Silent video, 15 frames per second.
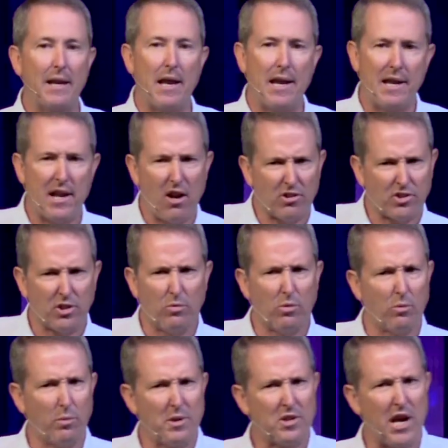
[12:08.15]
and also
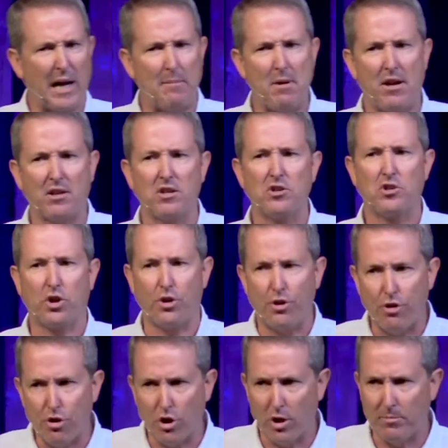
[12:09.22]
when we talk about
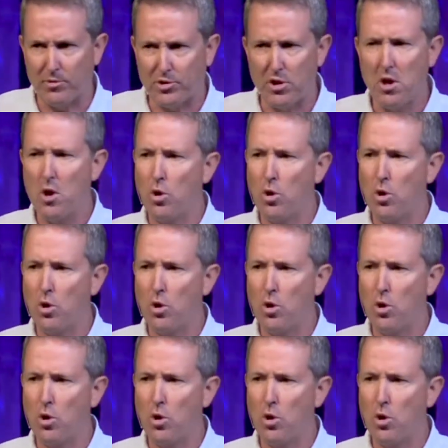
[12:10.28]
terms,